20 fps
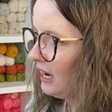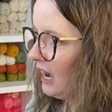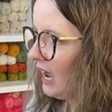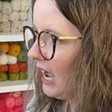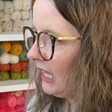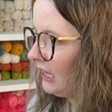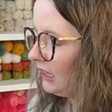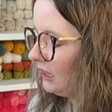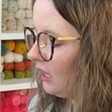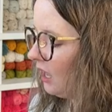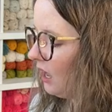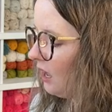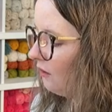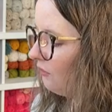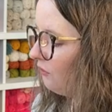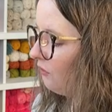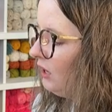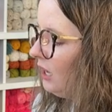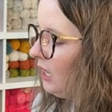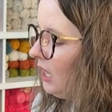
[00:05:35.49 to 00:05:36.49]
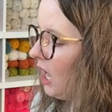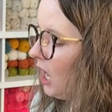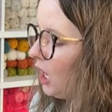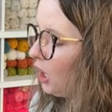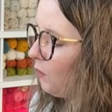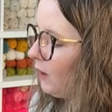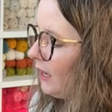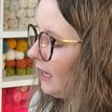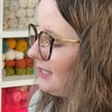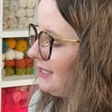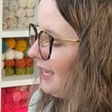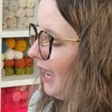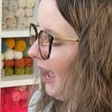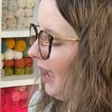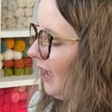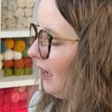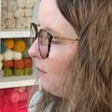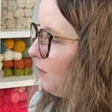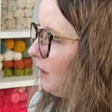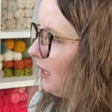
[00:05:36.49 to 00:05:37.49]
I love a quick
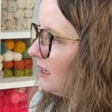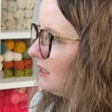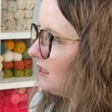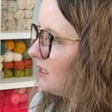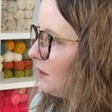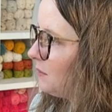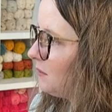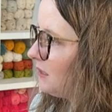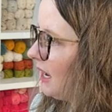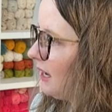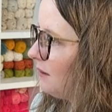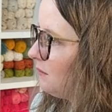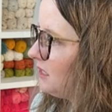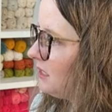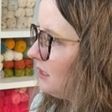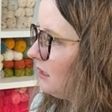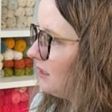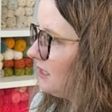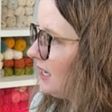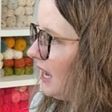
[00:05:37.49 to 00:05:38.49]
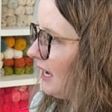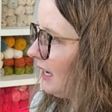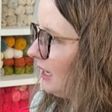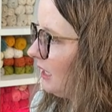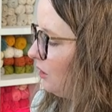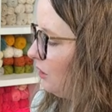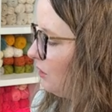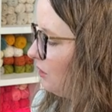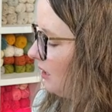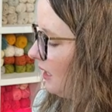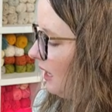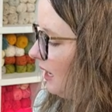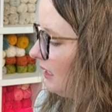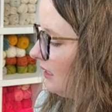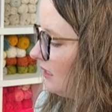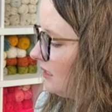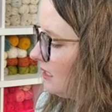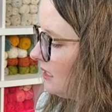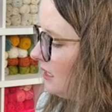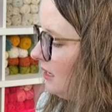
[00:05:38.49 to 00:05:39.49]
tag because sometimes tagging your
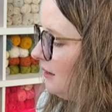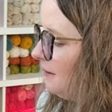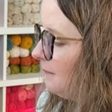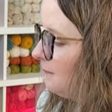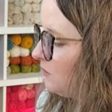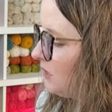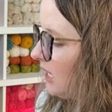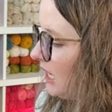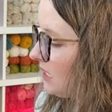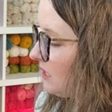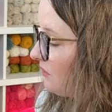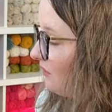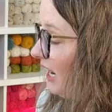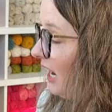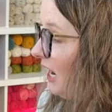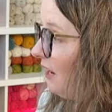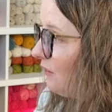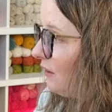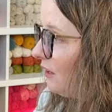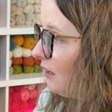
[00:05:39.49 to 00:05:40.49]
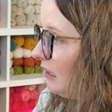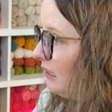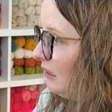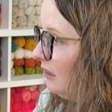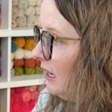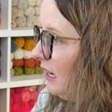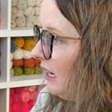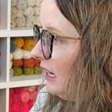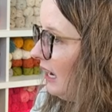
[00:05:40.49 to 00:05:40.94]
things takes forever.